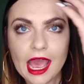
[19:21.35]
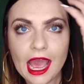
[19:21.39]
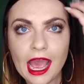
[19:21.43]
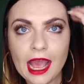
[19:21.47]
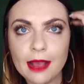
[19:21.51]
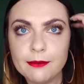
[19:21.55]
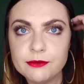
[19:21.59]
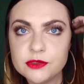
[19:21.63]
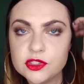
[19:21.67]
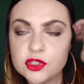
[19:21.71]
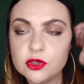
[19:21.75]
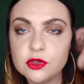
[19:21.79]

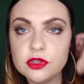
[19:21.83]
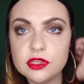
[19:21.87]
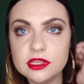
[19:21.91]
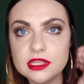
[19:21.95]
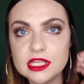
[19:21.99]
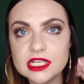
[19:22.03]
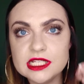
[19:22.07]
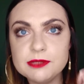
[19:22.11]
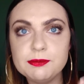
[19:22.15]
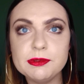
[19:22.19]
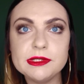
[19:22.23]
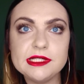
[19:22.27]
Um, so
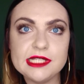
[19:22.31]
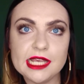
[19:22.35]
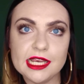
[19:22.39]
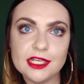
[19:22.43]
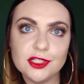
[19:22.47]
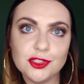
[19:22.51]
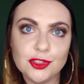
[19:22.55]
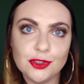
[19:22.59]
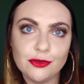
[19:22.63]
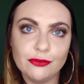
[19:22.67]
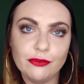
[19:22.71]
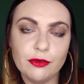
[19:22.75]
this
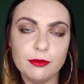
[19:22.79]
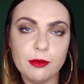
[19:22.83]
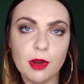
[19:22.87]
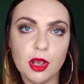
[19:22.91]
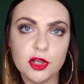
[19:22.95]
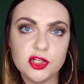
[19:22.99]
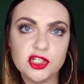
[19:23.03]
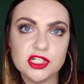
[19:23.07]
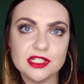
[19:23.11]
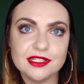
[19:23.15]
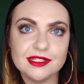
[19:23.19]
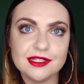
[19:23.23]
protects you from
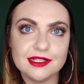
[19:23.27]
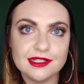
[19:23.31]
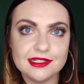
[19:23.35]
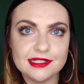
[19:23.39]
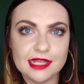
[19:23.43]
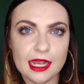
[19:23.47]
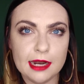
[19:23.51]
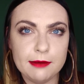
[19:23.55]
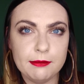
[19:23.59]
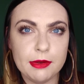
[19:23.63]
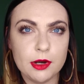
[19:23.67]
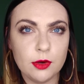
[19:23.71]
not just the
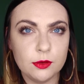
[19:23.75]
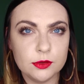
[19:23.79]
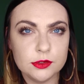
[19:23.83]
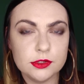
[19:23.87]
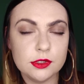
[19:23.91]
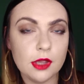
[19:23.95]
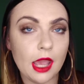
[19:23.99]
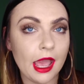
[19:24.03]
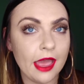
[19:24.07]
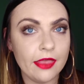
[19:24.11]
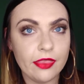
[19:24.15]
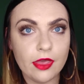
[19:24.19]
sun but
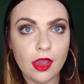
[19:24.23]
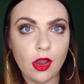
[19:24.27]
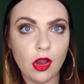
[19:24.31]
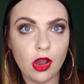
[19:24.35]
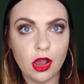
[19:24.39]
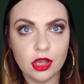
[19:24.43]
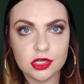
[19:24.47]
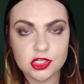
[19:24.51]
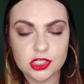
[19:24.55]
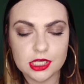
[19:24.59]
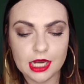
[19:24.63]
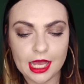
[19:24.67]
also other
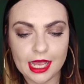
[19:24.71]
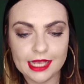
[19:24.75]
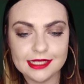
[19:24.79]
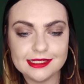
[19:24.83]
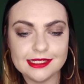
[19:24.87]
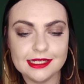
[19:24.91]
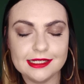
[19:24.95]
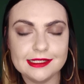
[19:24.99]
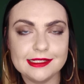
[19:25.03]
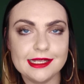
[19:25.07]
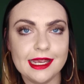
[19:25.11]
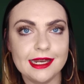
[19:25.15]
harsh
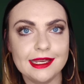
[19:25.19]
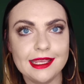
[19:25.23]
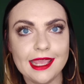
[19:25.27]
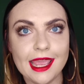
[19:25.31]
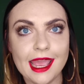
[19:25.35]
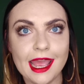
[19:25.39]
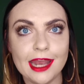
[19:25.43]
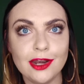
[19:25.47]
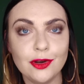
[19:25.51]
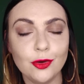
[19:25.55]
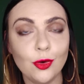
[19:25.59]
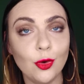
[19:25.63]
lightings that
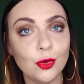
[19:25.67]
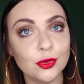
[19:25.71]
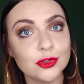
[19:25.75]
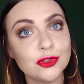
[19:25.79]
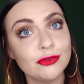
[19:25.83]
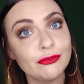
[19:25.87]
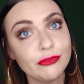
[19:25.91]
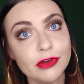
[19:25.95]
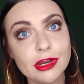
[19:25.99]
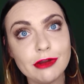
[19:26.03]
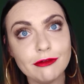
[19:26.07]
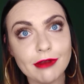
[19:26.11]
can
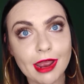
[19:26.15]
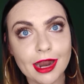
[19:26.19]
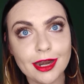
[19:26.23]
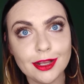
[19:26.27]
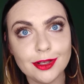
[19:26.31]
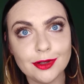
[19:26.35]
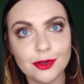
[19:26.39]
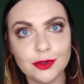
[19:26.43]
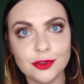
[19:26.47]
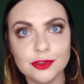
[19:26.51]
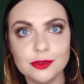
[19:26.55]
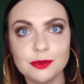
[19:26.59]
cause free
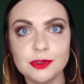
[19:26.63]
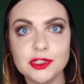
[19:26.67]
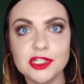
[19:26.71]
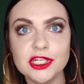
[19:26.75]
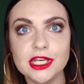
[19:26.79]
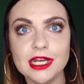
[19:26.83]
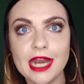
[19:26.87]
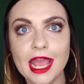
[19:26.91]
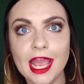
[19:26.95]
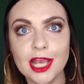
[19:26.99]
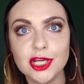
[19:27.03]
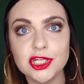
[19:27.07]
radicals which
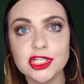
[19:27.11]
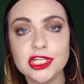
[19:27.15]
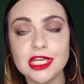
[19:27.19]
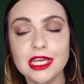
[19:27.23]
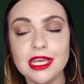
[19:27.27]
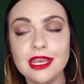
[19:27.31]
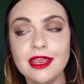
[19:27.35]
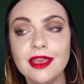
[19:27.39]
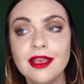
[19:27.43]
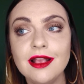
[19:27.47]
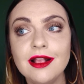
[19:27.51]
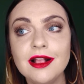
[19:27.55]
can
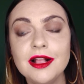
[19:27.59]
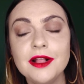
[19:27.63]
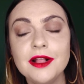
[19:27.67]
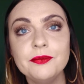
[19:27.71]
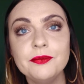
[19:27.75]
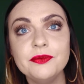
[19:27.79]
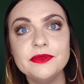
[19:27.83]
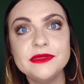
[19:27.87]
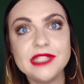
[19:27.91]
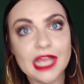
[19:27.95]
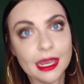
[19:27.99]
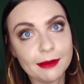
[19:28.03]
actually
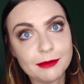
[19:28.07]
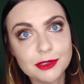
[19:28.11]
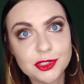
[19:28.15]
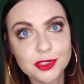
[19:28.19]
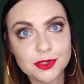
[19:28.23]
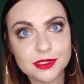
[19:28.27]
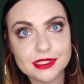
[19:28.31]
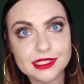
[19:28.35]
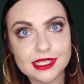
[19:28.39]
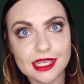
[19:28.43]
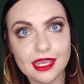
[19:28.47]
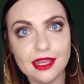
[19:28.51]

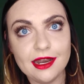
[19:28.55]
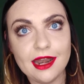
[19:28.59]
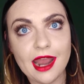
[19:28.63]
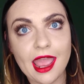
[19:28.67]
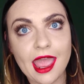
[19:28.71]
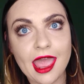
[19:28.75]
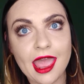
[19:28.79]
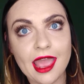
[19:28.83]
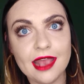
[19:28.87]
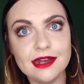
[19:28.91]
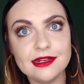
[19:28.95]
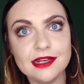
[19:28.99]
damage your skin
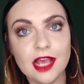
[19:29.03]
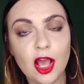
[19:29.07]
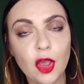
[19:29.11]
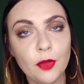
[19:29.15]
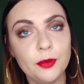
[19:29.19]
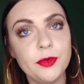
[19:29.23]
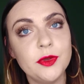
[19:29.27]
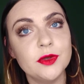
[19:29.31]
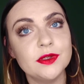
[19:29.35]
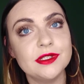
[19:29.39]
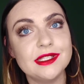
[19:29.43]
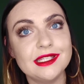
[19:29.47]
and
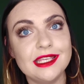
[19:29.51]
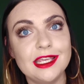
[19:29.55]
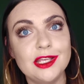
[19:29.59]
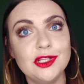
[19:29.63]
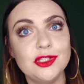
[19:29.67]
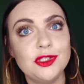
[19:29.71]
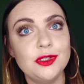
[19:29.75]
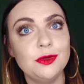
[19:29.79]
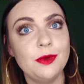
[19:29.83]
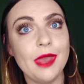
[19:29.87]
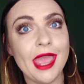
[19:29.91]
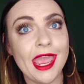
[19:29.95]
help your
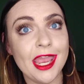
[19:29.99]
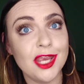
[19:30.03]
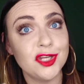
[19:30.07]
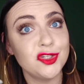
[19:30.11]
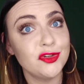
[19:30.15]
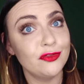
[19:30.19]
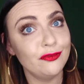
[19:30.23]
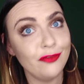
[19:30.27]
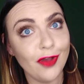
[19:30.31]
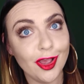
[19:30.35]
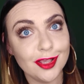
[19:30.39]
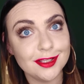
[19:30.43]
skin to
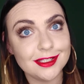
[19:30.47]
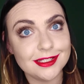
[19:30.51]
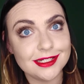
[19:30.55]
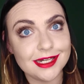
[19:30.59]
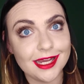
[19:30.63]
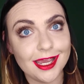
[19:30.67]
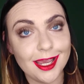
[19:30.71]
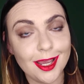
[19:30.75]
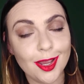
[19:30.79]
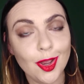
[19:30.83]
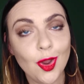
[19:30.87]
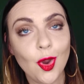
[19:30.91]
age
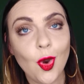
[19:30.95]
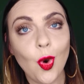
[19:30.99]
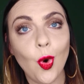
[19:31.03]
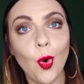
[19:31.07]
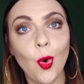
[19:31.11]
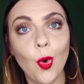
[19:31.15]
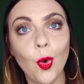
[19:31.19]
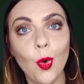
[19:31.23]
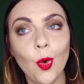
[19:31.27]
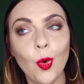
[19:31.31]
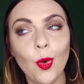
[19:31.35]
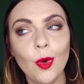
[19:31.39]
faster
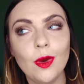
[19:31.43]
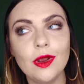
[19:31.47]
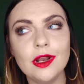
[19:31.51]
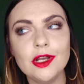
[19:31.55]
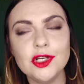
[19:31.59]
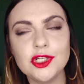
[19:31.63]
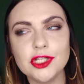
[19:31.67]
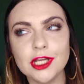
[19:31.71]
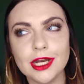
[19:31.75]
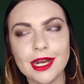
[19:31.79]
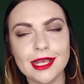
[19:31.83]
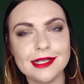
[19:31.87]
or
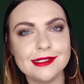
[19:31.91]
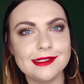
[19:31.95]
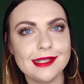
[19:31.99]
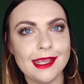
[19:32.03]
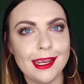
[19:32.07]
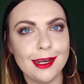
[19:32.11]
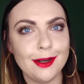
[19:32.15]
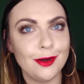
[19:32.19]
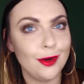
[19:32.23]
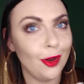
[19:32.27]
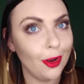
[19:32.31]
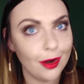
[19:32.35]
should I
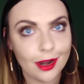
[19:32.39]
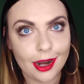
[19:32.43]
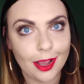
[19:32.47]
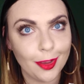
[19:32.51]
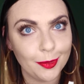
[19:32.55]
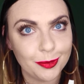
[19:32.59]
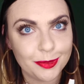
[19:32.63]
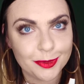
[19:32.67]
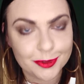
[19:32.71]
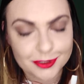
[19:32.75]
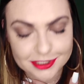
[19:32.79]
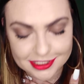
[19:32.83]
say not
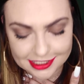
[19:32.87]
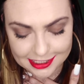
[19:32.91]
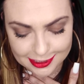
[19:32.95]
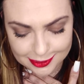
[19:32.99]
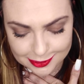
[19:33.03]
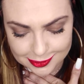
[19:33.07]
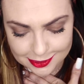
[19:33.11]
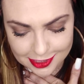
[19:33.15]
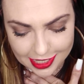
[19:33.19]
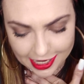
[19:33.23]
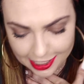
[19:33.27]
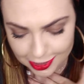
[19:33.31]
help your
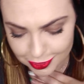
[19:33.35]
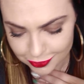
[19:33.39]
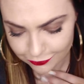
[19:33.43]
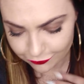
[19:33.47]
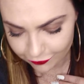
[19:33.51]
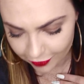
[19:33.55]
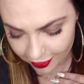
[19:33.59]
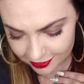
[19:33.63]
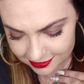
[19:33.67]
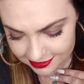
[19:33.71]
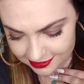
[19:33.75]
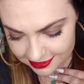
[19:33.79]
skin to age
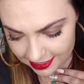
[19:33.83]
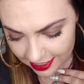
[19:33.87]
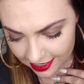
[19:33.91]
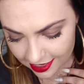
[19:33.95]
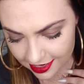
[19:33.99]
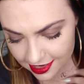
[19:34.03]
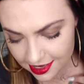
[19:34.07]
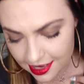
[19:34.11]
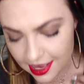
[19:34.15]
faster.